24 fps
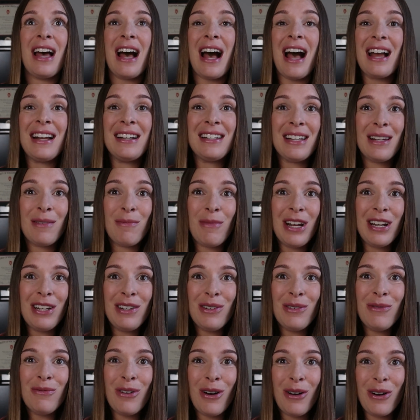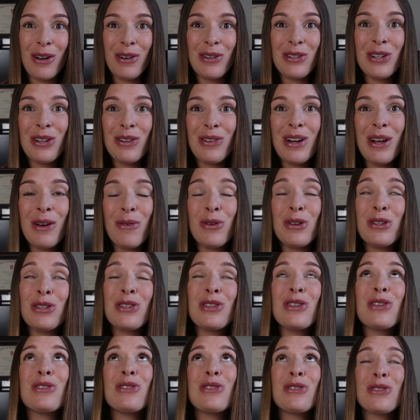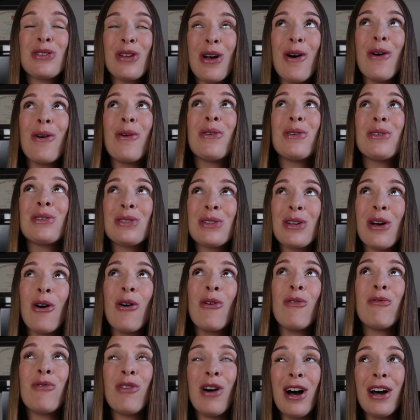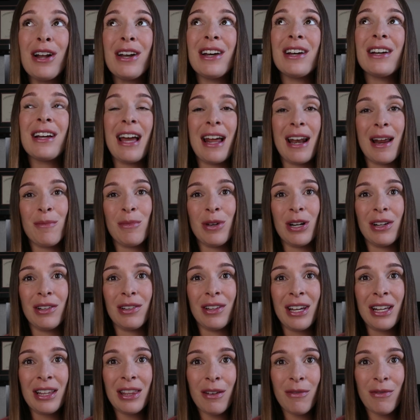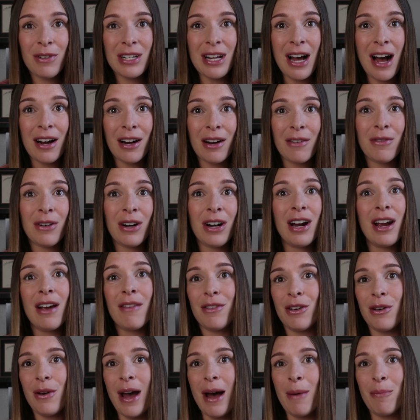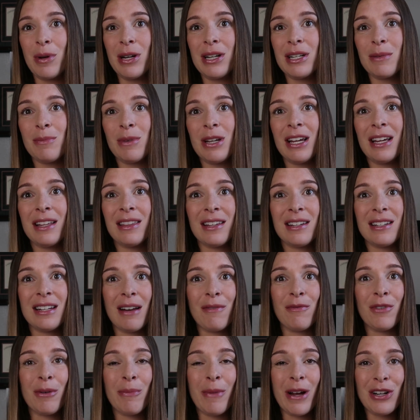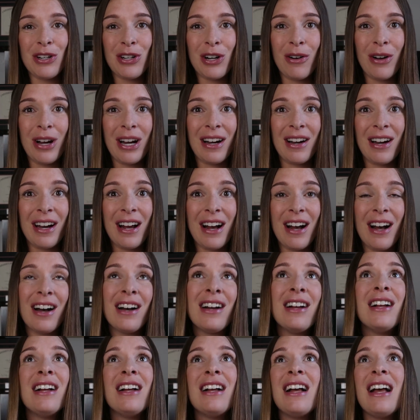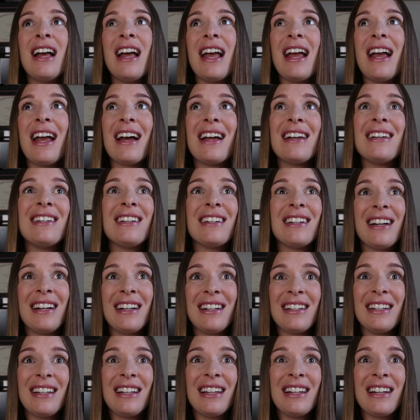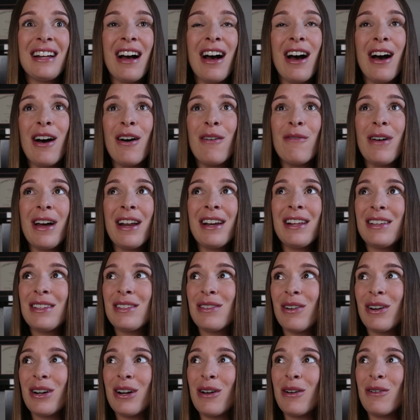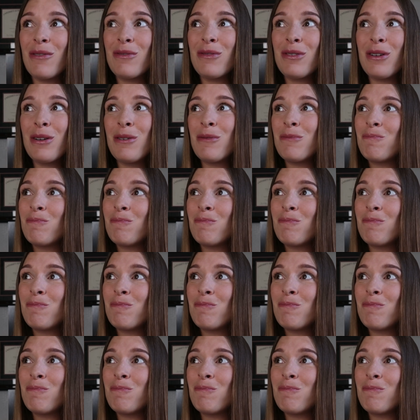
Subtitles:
I did my nude photo shoot. It was so fun. Again, I'm gonna link the photographer if you happen to be in the Denver metro area and you're in need of any sort of